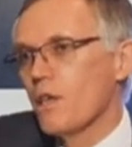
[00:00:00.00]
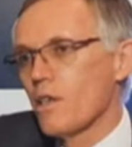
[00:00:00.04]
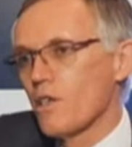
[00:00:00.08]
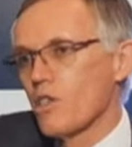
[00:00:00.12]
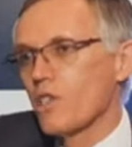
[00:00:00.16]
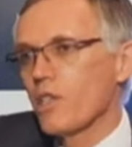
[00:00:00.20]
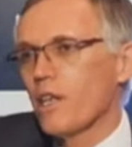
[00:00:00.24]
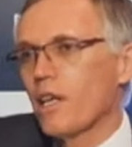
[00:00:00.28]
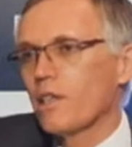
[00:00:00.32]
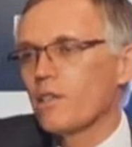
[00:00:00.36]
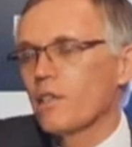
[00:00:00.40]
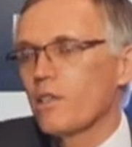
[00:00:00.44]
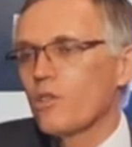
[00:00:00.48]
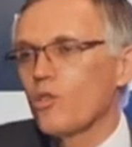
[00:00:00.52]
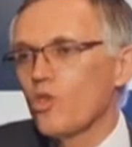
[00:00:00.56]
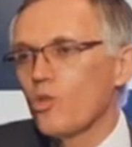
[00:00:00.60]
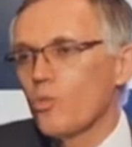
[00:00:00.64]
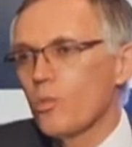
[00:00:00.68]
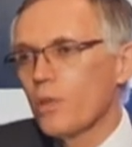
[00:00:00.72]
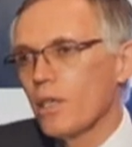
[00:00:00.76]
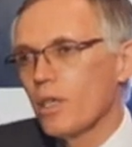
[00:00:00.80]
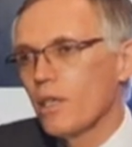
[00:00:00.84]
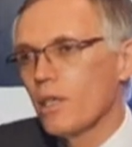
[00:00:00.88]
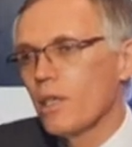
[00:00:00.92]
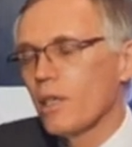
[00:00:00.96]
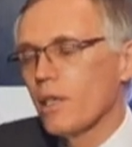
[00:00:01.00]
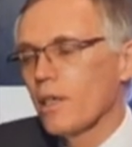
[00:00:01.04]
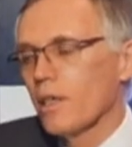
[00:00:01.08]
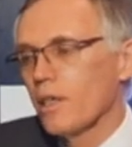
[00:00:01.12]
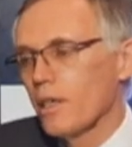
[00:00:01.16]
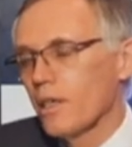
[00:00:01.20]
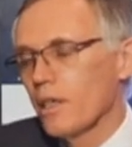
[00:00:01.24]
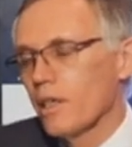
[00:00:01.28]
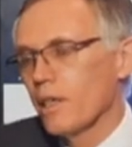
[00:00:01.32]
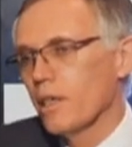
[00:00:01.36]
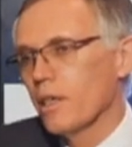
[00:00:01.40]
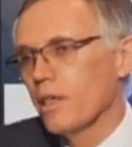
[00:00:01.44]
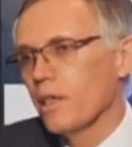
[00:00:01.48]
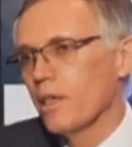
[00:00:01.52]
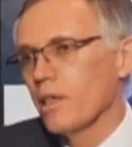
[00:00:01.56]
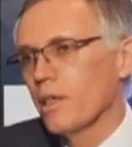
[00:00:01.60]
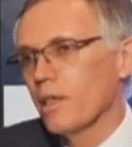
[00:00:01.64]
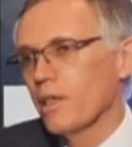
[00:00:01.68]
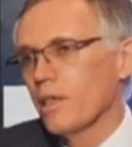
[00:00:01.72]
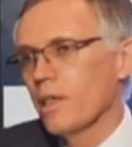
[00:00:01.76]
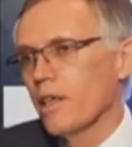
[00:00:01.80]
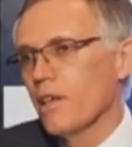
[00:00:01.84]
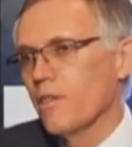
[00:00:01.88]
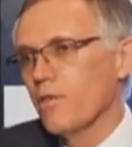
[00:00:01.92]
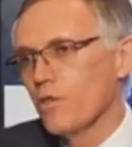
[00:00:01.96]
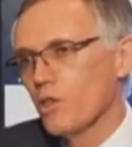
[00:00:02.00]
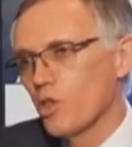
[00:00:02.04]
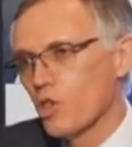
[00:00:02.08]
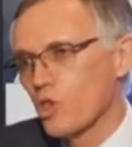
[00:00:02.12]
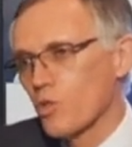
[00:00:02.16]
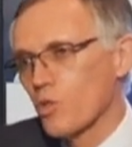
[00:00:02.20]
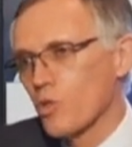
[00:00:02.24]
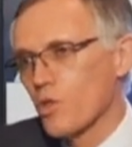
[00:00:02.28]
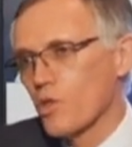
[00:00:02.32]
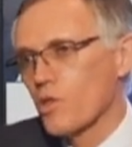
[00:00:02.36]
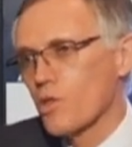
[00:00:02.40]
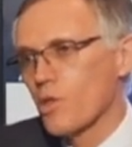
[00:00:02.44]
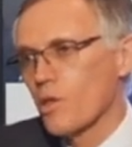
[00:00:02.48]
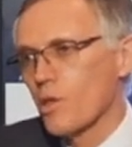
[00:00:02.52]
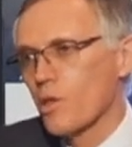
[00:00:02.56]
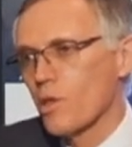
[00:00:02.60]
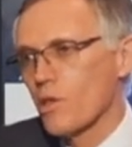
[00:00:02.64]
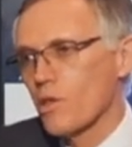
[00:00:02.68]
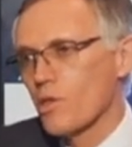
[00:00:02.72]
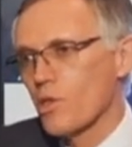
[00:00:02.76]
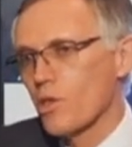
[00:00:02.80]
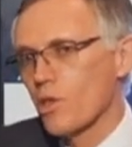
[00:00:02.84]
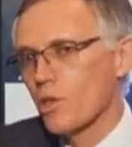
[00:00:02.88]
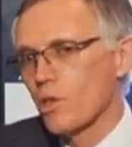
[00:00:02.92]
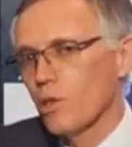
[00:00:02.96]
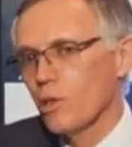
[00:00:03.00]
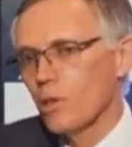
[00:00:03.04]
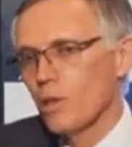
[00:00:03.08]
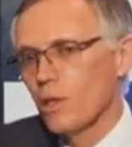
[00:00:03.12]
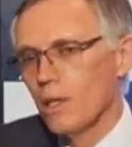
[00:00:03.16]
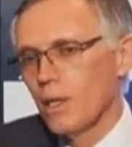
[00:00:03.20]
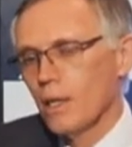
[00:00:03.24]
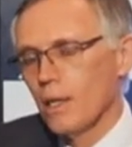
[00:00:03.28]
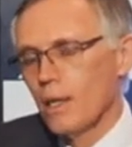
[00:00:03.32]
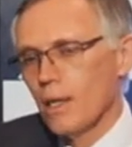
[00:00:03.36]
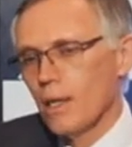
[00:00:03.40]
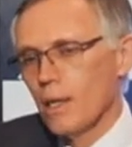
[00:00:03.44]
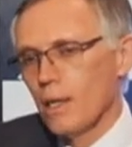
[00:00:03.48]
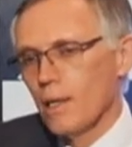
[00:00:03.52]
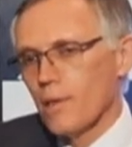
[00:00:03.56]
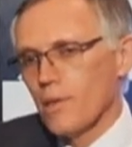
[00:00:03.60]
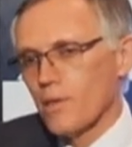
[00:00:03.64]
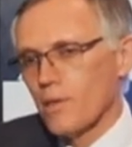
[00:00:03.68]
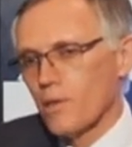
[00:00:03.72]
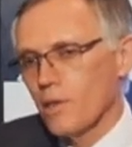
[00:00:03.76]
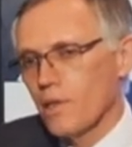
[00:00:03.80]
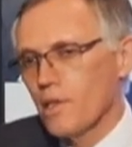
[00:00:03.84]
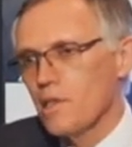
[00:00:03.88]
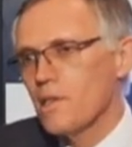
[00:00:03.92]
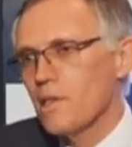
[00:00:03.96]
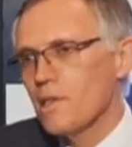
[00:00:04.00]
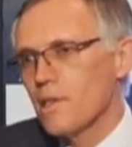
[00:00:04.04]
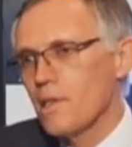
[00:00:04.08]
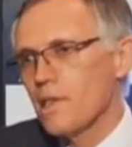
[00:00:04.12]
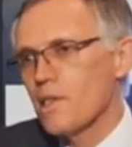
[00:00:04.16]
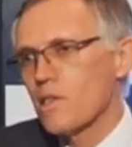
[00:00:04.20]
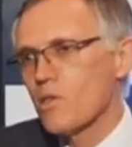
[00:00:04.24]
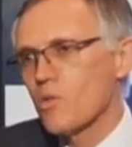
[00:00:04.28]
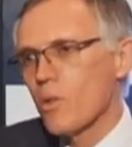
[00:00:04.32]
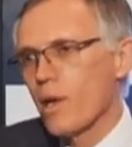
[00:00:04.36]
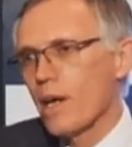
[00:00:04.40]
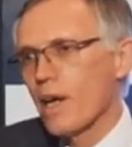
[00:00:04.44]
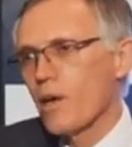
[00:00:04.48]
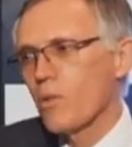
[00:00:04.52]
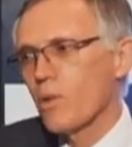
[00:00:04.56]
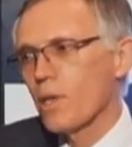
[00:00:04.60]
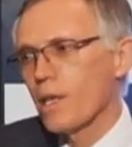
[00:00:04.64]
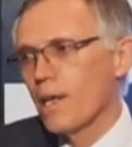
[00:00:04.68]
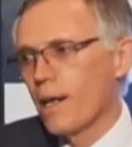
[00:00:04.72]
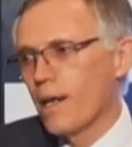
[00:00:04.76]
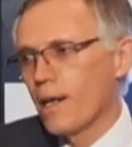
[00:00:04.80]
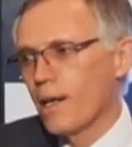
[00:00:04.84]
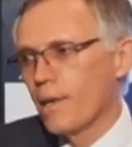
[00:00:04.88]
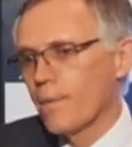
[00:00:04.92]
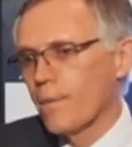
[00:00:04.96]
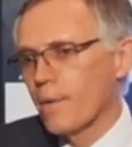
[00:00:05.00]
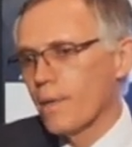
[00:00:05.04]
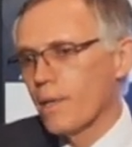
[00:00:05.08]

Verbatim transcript: starting to be a, uh, a, uh, a virtuous uh, circle. So this is where we are.